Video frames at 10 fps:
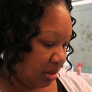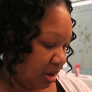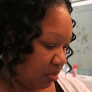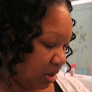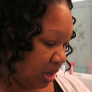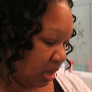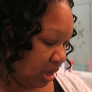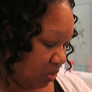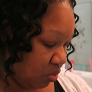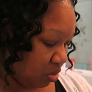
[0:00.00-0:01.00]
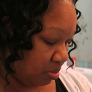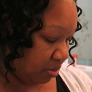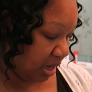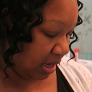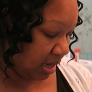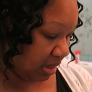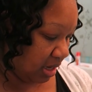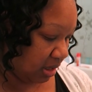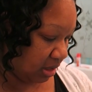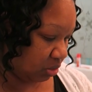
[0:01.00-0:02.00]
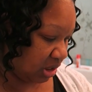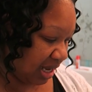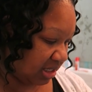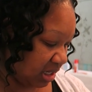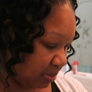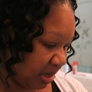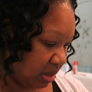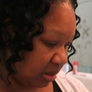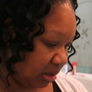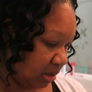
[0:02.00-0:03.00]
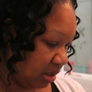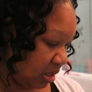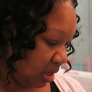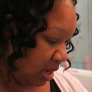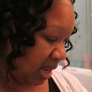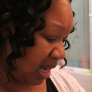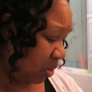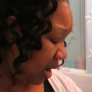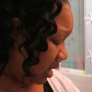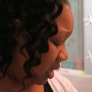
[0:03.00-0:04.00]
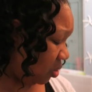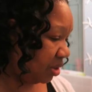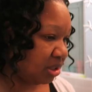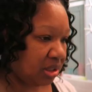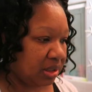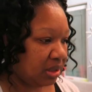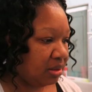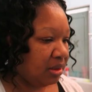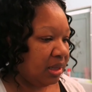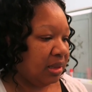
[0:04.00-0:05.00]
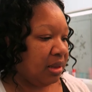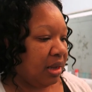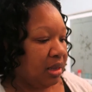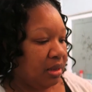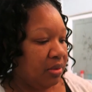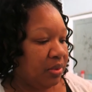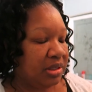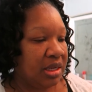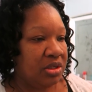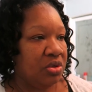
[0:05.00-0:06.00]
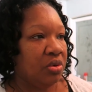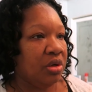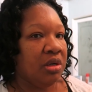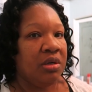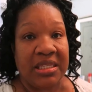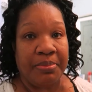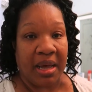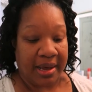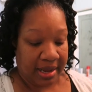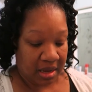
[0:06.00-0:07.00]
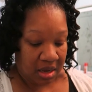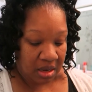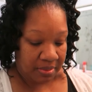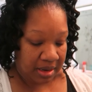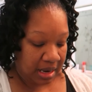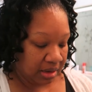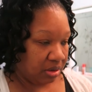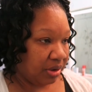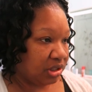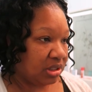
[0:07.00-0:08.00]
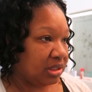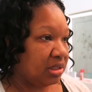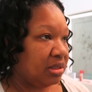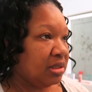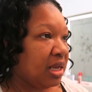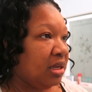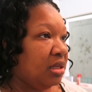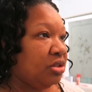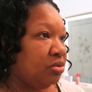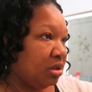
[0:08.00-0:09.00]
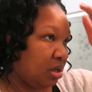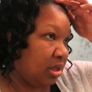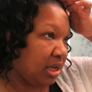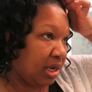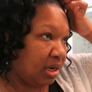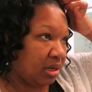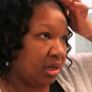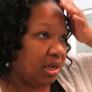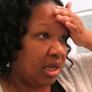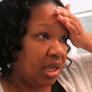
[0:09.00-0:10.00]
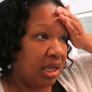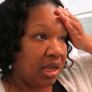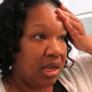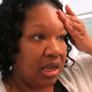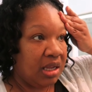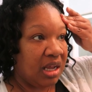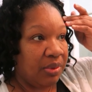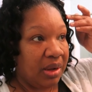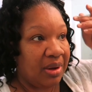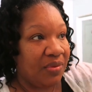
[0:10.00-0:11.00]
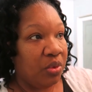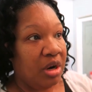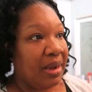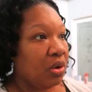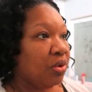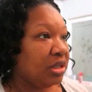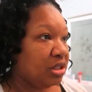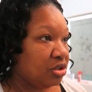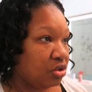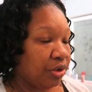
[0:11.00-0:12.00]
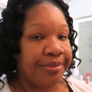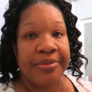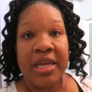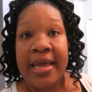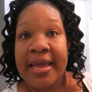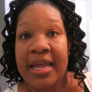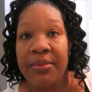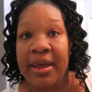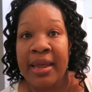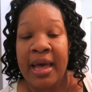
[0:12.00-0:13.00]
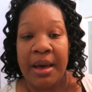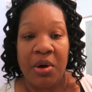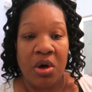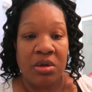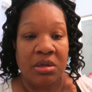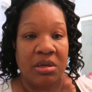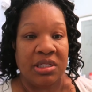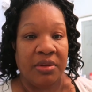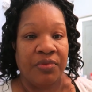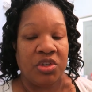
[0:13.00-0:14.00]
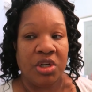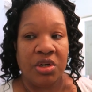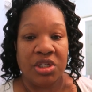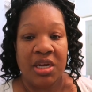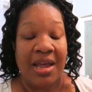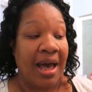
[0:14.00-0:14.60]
That way it won't break. And I think this was like $6. And I know I can go into, like, what's that store? Best Buy. But I don't know, I just decided to do it online, and that way I don't have to worry about going into the store. Anyway, I'm all set for church.